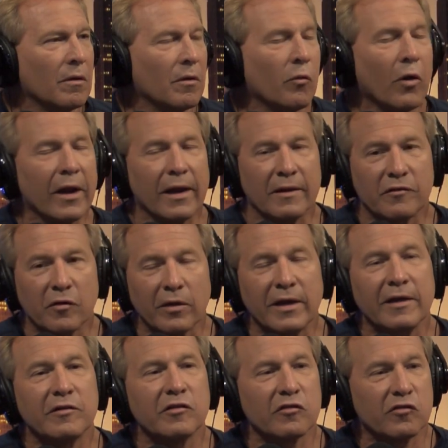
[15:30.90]
Wait, so
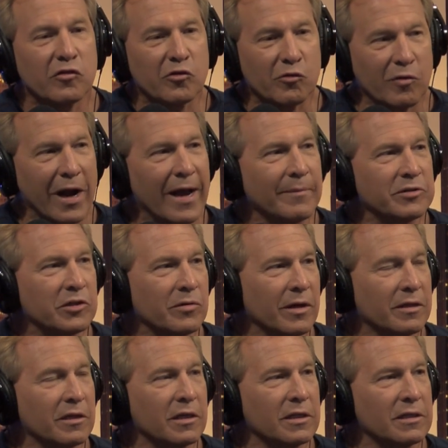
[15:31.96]
he just grabs her
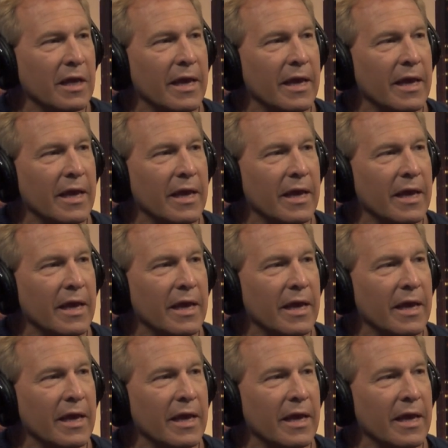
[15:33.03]
at the, he's,